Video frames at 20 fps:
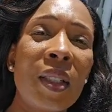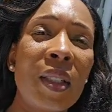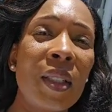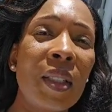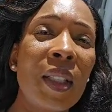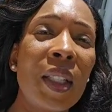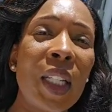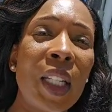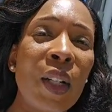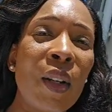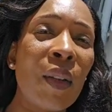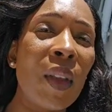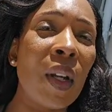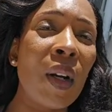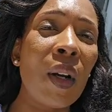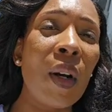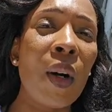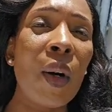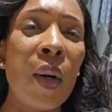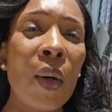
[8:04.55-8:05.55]
near their
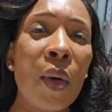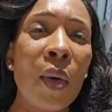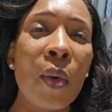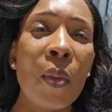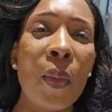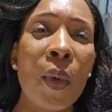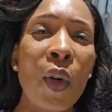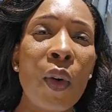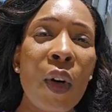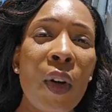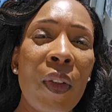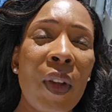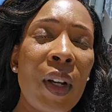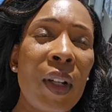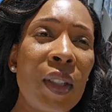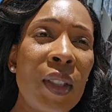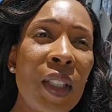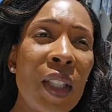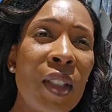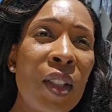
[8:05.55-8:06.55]
home, or
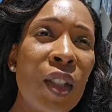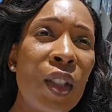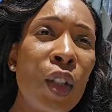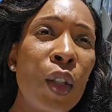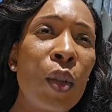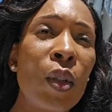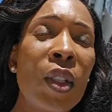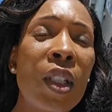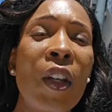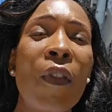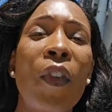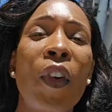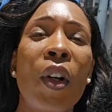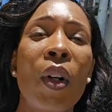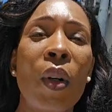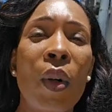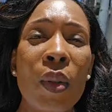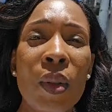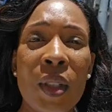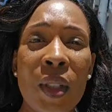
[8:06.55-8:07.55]
it's too
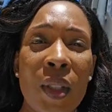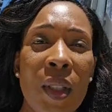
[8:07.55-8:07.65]
difficult,